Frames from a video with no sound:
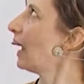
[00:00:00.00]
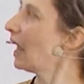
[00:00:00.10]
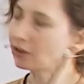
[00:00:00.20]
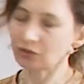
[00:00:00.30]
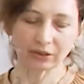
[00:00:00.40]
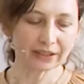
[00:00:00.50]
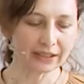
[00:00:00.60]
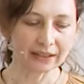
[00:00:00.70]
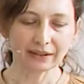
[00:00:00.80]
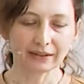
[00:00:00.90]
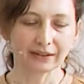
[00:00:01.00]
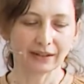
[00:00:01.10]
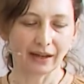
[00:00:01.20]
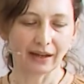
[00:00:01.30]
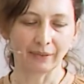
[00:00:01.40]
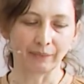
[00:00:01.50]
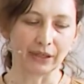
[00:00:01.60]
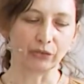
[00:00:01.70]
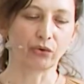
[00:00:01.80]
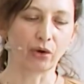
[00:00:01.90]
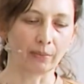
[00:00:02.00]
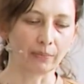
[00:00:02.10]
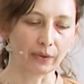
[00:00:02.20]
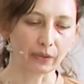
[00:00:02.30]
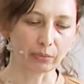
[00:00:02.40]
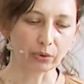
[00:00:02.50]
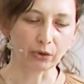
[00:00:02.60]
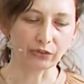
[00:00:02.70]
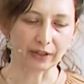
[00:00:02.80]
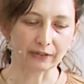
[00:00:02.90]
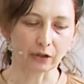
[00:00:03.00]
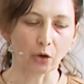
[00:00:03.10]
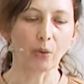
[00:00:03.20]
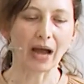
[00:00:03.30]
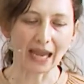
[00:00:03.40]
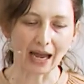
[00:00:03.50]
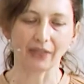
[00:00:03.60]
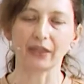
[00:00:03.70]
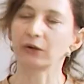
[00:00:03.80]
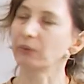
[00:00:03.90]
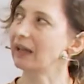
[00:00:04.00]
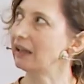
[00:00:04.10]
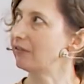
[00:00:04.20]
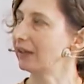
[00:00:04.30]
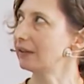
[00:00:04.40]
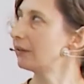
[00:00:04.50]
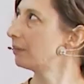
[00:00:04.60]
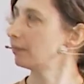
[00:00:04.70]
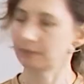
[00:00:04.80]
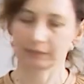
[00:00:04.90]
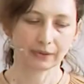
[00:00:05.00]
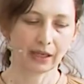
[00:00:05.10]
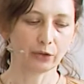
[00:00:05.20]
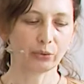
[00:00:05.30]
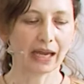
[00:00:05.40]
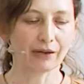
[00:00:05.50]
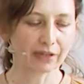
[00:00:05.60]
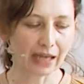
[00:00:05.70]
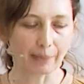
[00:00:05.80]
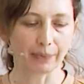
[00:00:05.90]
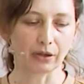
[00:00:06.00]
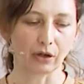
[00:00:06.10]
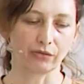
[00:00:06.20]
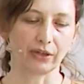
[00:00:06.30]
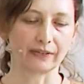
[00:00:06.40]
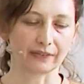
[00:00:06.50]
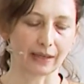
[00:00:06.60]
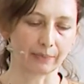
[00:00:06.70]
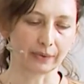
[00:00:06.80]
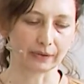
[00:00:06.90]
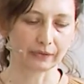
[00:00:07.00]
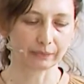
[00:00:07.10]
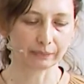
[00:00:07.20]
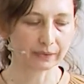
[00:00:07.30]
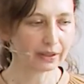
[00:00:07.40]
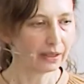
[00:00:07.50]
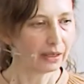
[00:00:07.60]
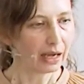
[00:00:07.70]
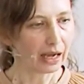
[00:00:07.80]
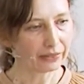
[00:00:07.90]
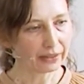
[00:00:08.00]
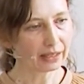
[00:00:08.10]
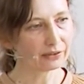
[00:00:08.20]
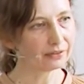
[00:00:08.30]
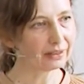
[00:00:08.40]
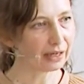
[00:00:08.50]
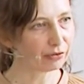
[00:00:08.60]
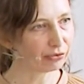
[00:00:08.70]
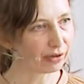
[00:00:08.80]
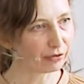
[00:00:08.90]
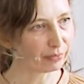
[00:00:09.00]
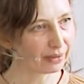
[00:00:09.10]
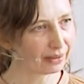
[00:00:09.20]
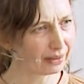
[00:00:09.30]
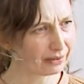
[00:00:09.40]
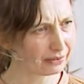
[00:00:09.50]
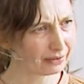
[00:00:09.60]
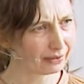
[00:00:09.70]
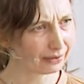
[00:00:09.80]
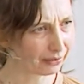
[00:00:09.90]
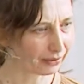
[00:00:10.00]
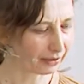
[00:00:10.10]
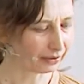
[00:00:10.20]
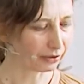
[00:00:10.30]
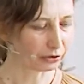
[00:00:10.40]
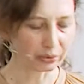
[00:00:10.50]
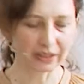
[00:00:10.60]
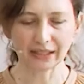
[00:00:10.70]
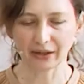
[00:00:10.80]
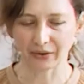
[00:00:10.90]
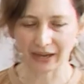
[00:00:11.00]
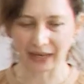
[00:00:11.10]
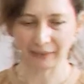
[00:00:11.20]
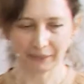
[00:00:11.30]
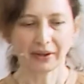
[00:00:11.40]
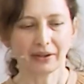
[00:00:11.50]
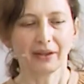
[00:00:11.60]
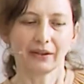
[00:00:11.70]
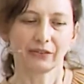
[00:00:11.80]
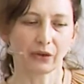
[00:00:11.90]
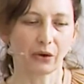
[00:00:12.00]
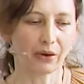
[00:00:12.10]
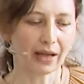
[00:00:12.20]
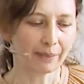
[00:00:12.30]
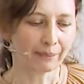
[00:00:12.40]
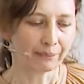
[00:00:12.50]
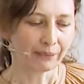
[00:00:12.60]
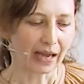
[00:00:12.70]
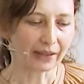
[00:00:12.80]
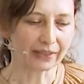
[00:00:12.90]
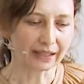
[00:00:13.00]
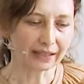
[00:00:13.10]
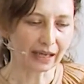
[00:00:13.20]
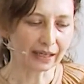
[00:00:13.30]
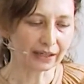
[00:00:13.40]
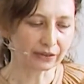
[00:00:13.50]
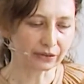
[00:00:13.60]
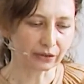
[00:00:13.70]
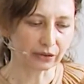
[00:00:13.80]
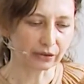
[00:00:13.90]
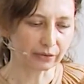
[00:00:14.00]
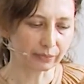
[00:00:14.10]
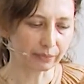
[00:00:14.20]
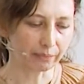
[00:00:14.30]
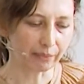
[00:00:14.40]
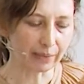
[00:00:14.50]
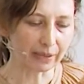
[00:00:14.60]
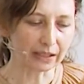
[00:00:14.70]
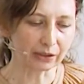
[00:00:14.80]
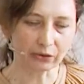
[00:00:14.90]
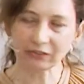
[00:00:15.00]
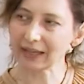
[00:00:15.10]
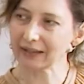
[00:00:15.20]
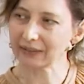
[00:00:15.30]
actually inform the process, or why are they relevant. And we have a couple of examples. I think I still have 5 minutes, or not really? Okay. So I think I can maybe close like